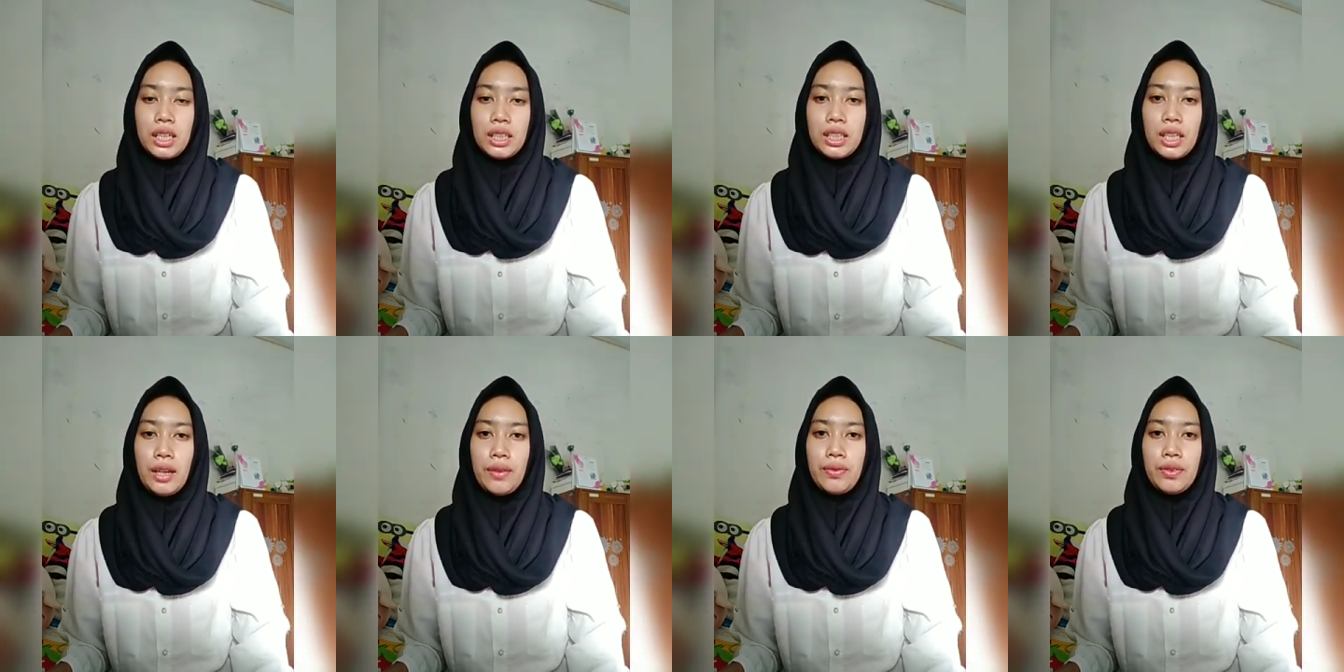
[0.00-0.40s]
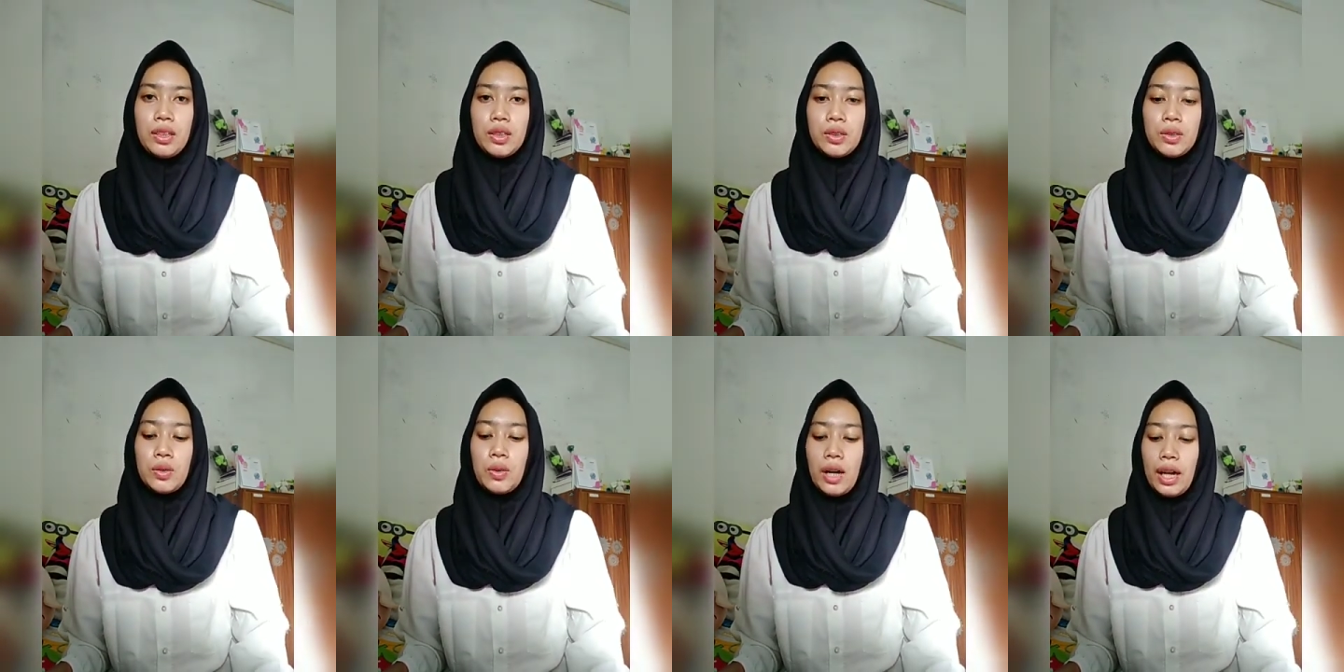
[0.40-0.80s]
give
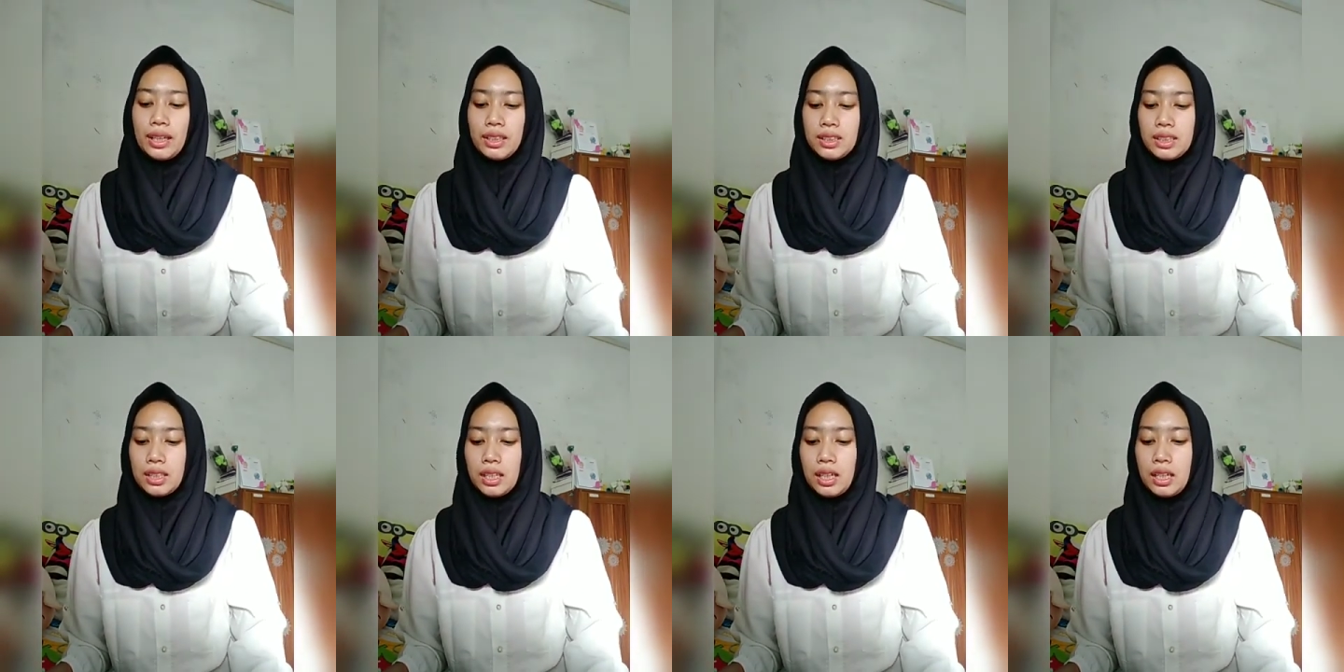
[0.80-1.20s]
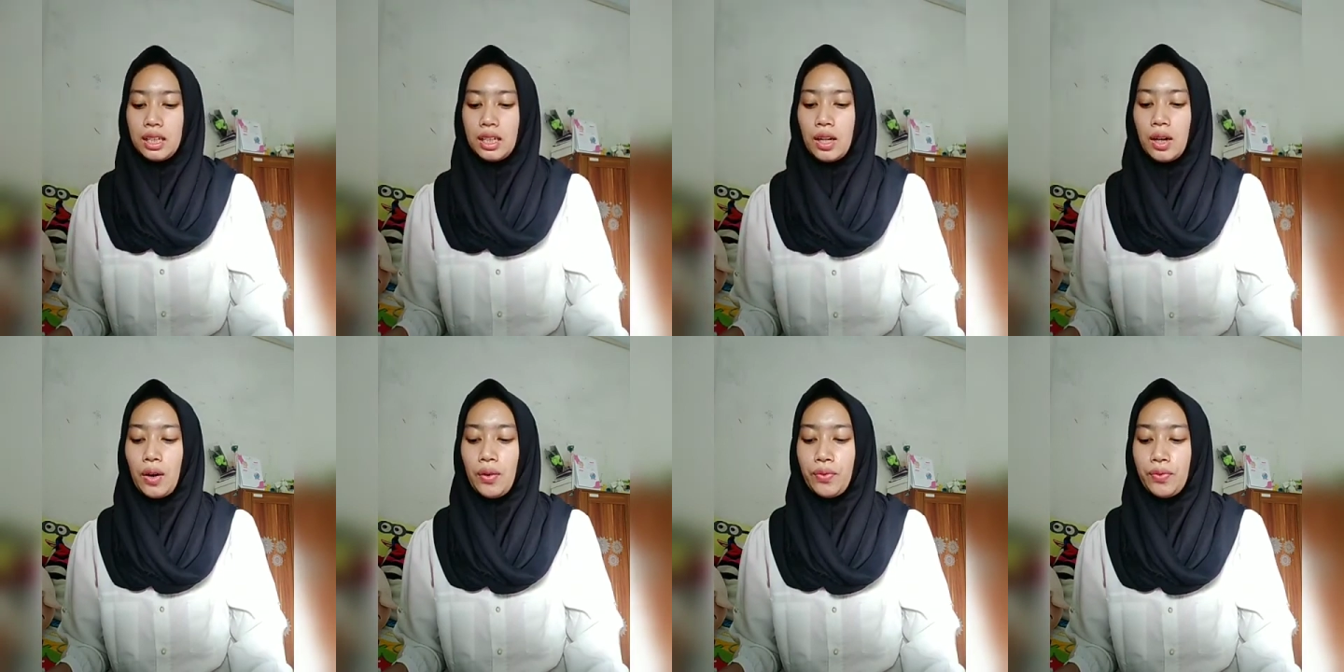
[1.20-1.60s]
guides
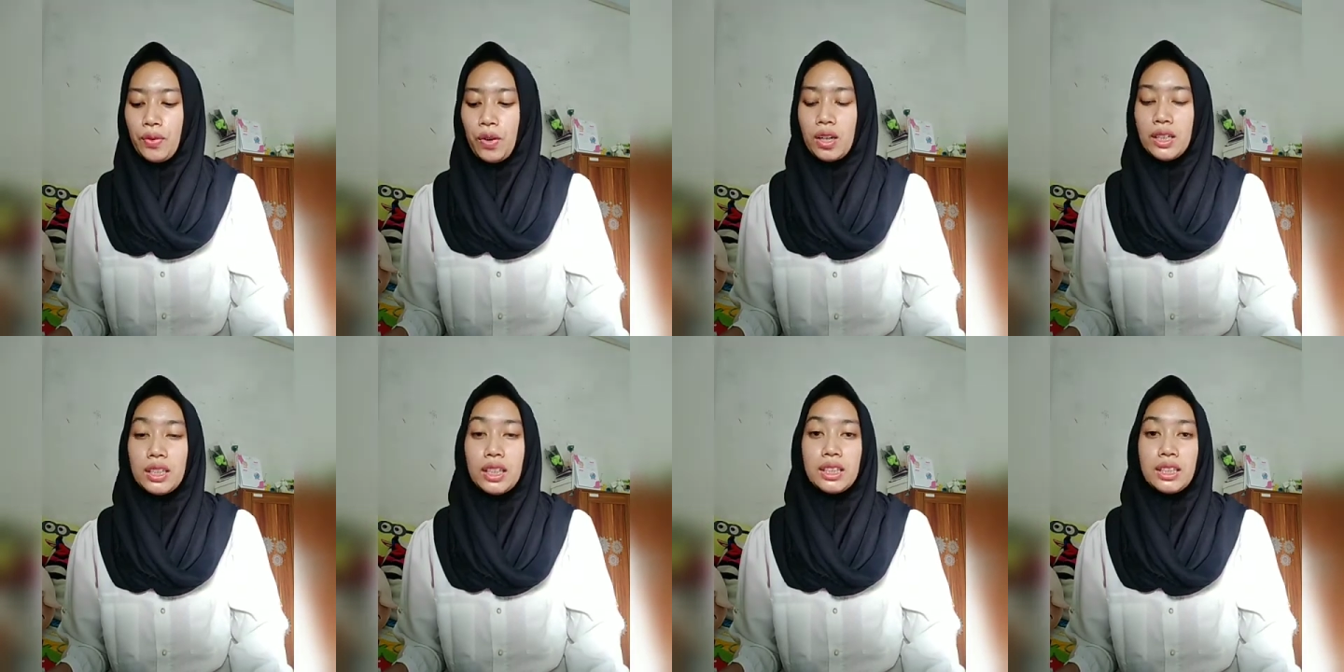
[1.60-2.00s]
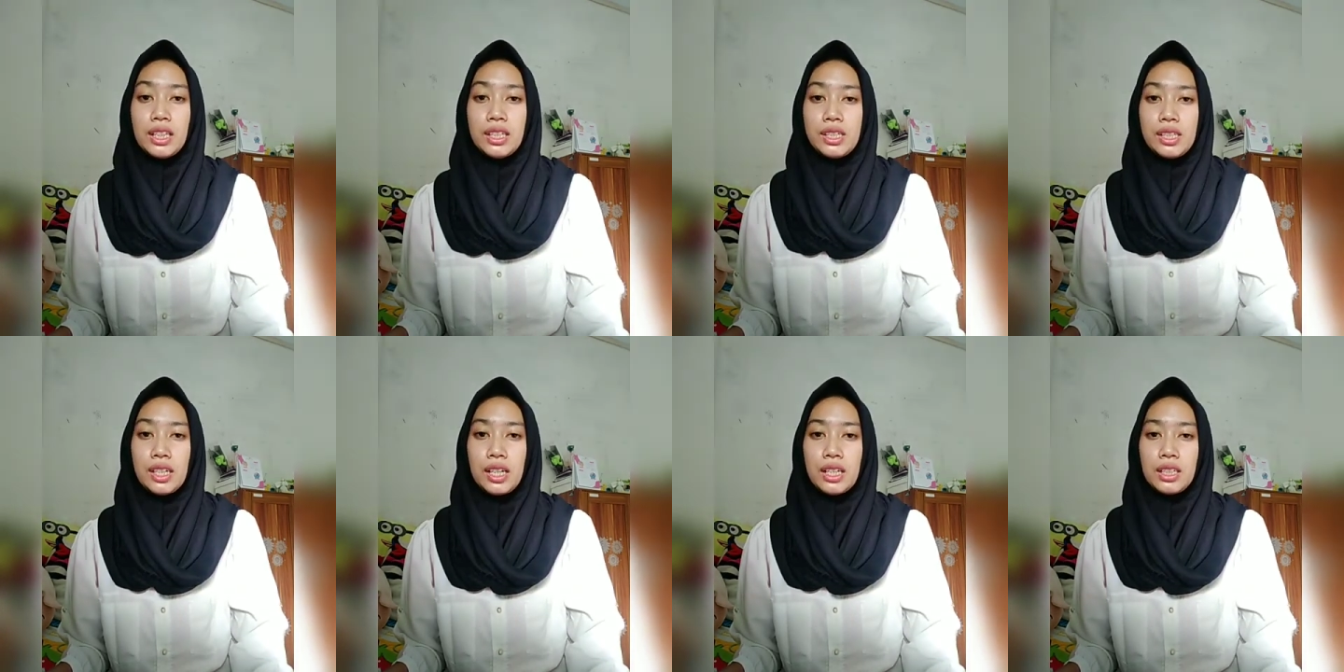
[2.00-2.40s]
for the
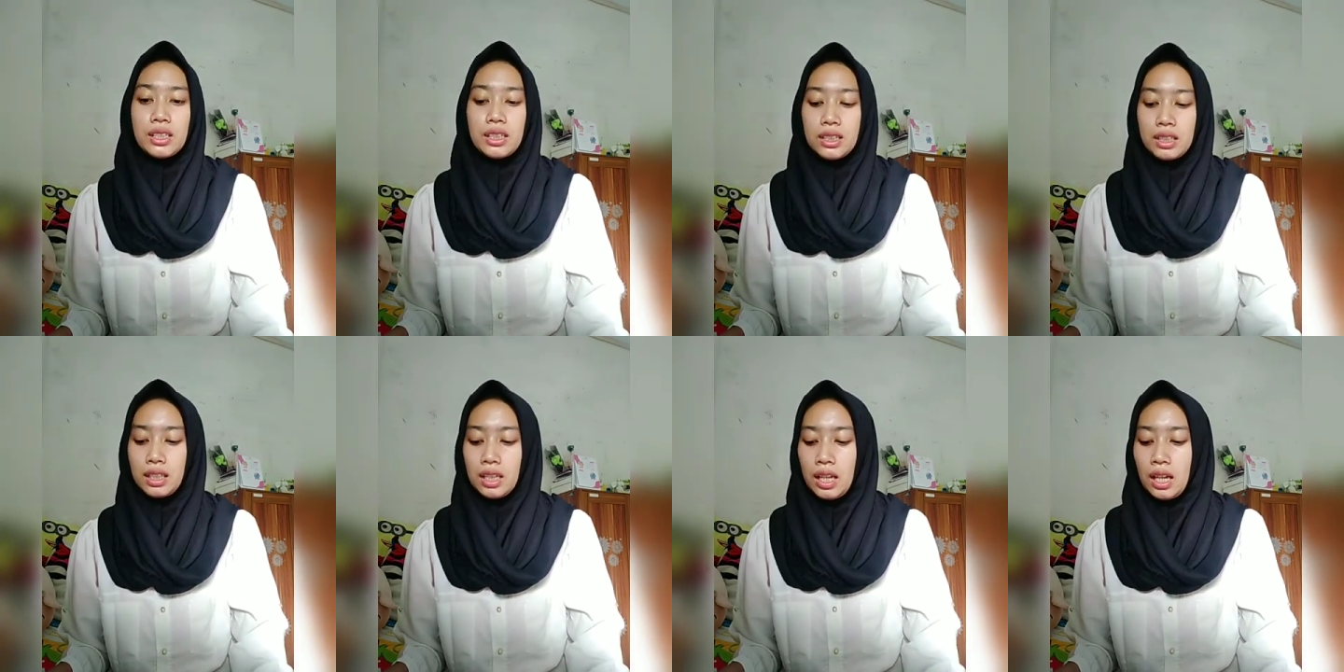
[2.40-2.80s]
teacher the